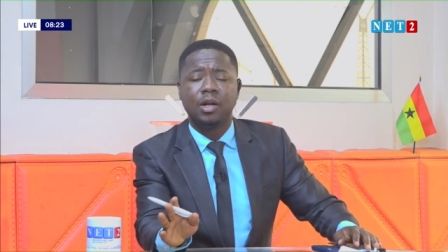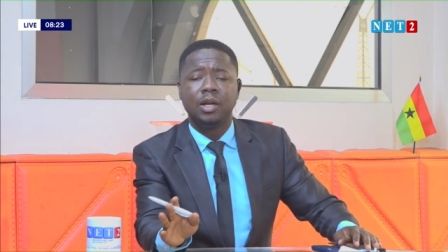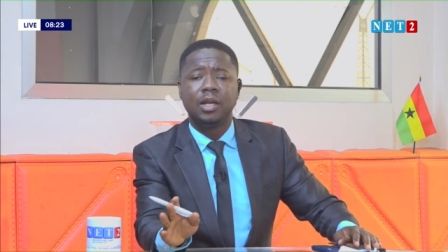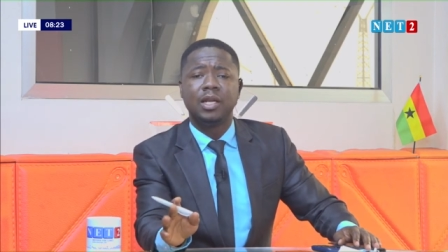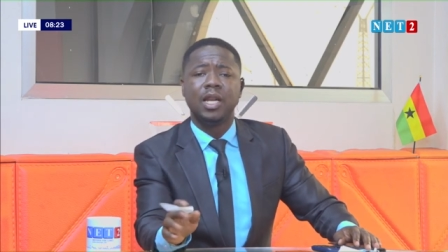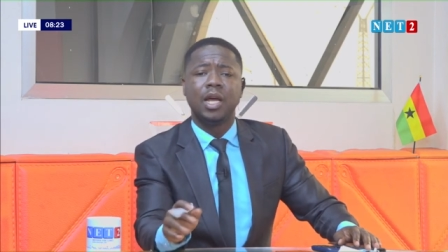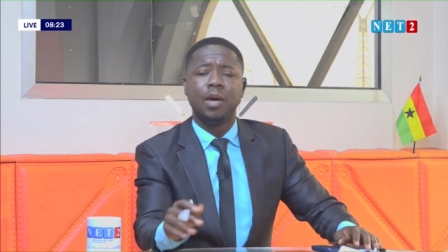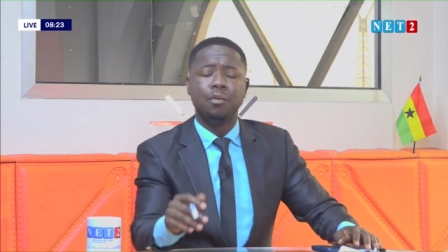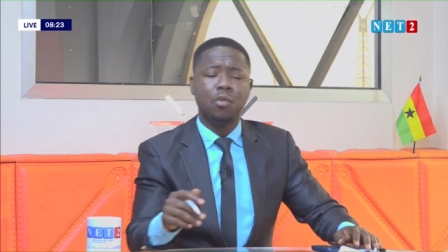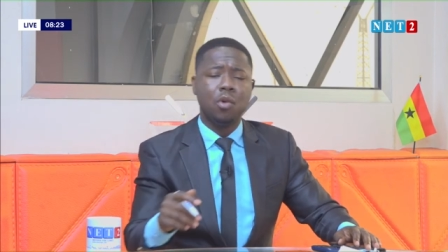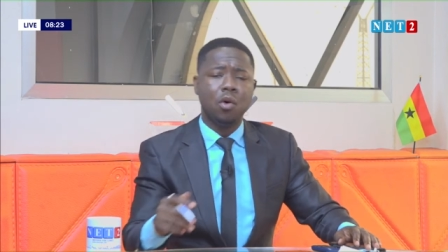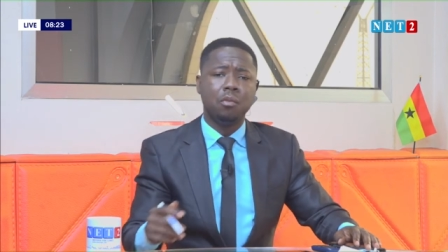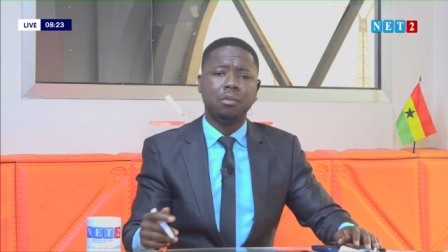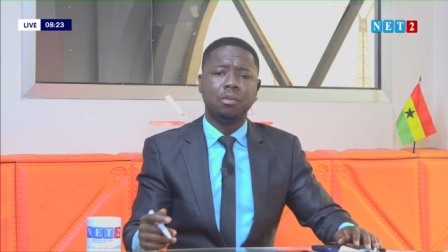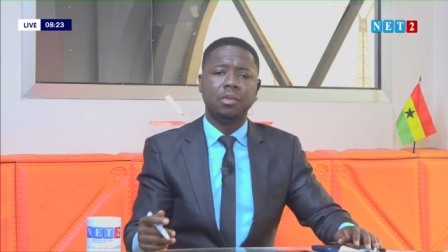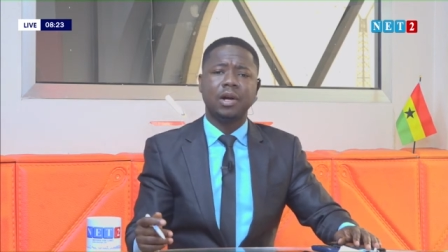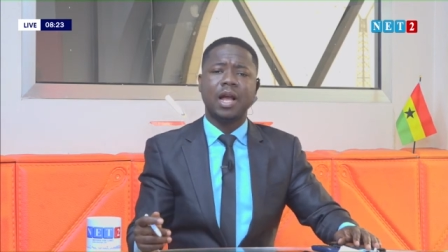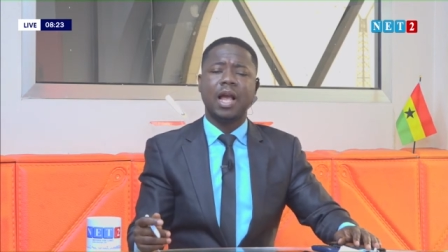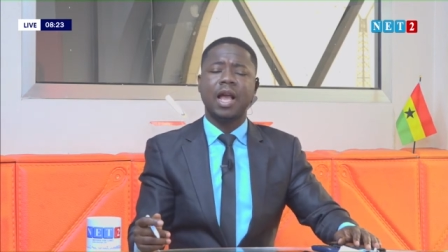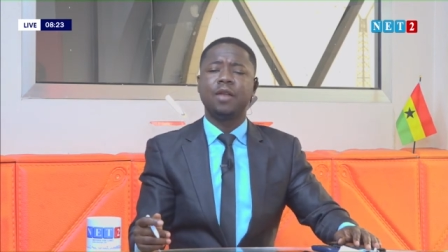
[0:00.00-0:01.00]

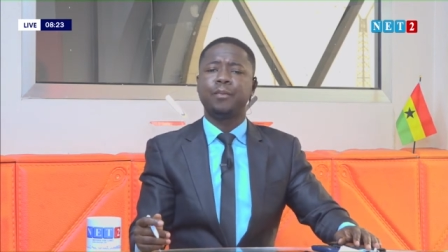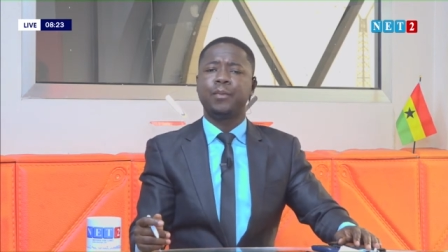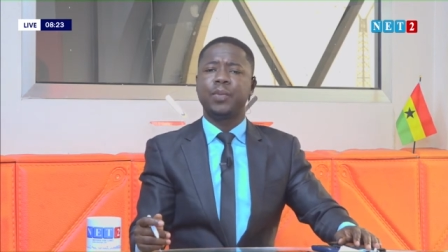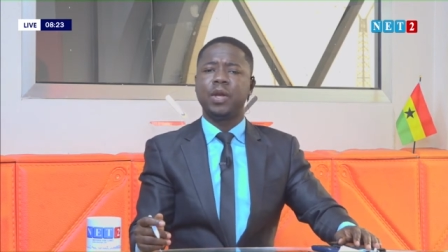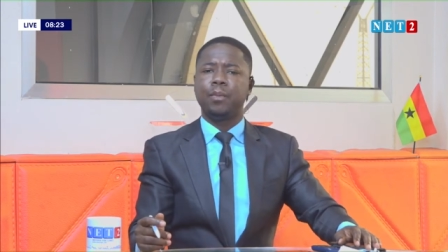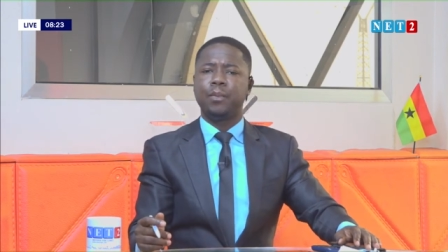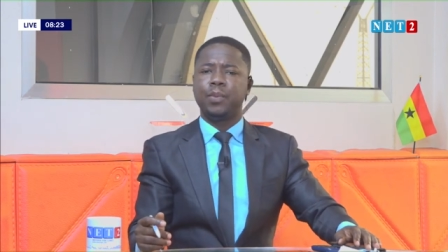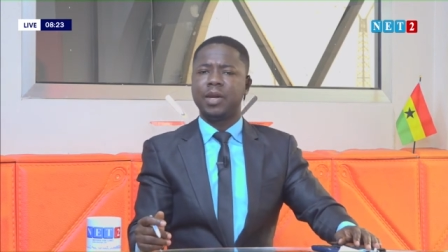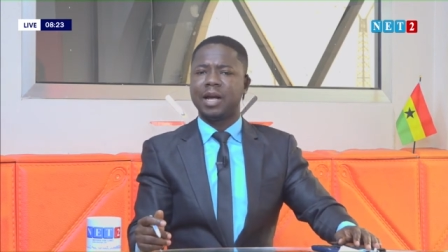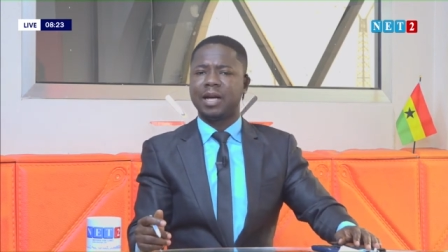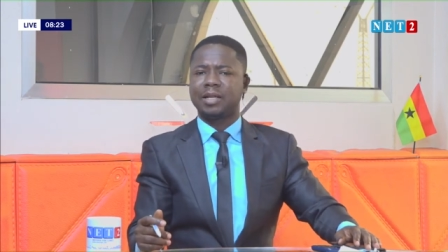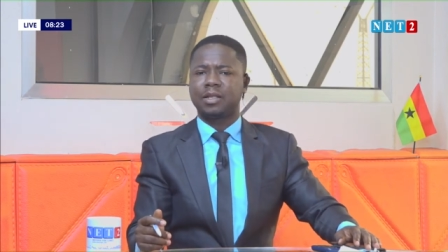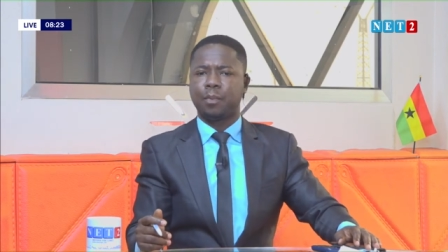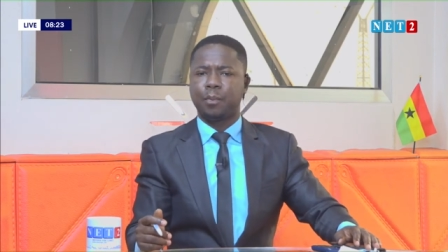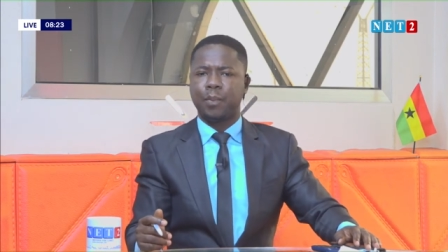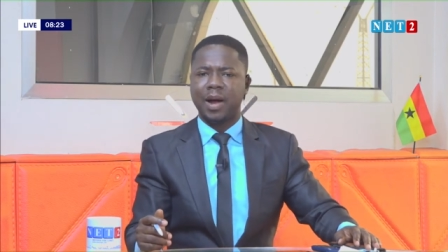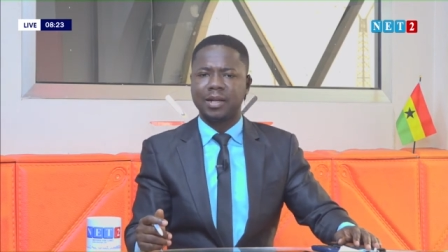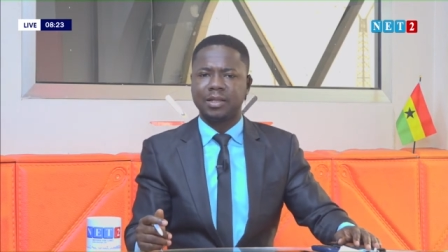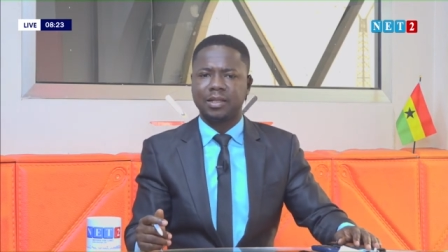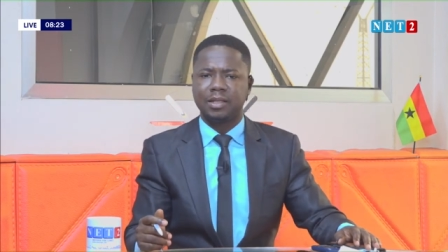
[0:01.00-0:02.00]
NPP as a
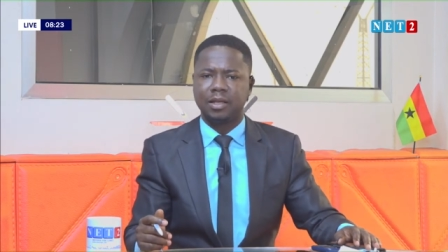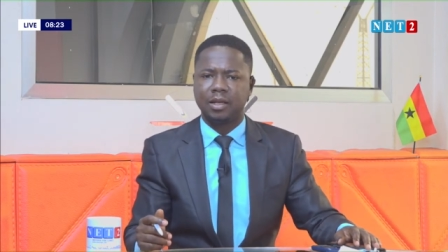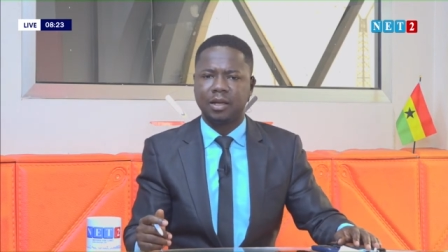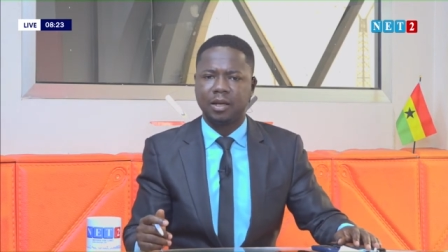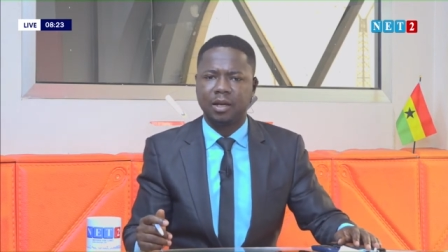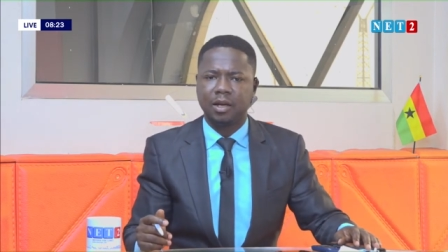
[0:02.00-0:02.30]
party,